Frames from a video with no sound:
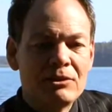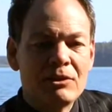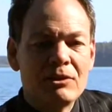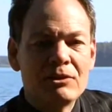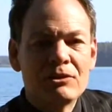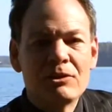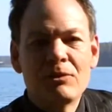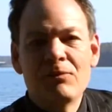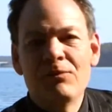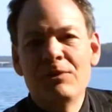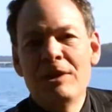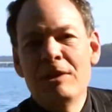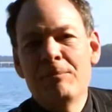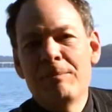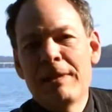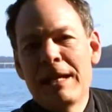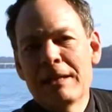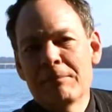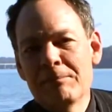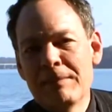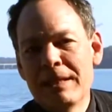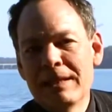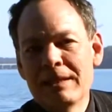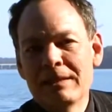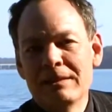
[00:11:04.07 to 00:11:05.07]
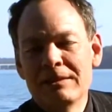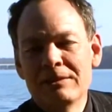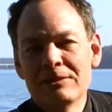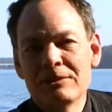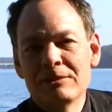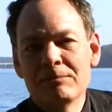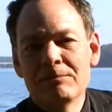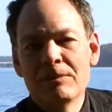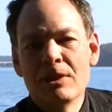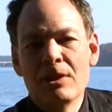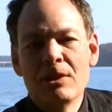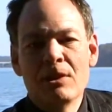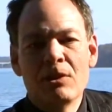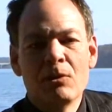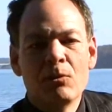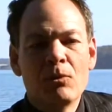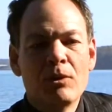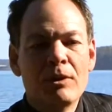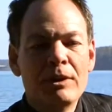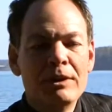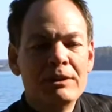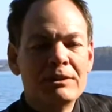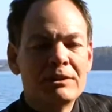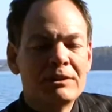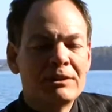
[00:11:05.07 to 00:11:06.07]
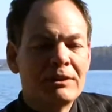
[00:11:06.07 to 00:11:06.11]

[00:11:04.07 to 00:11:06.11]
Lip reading: So there's a feedback mechanism where he's